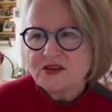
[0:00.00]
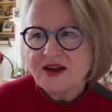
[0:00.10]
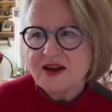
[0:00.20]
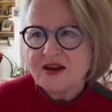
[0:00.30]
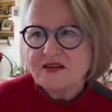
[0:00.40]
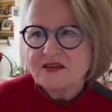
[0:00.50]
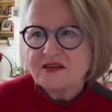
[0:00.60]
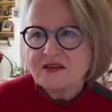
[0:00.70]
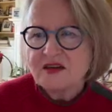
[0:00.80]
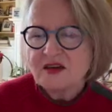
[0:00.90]

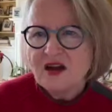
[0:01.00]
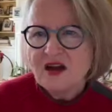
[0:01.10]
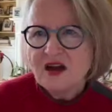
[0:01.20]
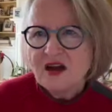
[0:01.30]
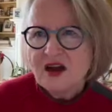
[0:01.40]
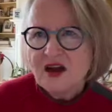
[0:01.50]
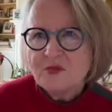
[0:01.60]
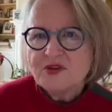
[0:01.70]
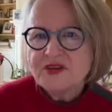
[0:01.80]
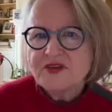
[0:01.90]
And I
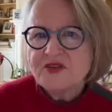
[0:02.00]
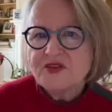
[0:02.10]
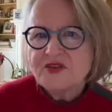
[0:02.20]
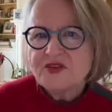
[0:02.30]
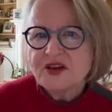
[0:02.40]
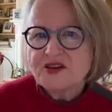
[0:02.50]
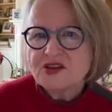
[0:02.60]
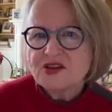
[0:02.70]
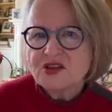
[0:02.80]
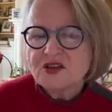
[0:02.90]
believe there's
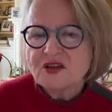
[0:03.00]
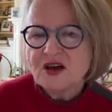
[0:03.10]
such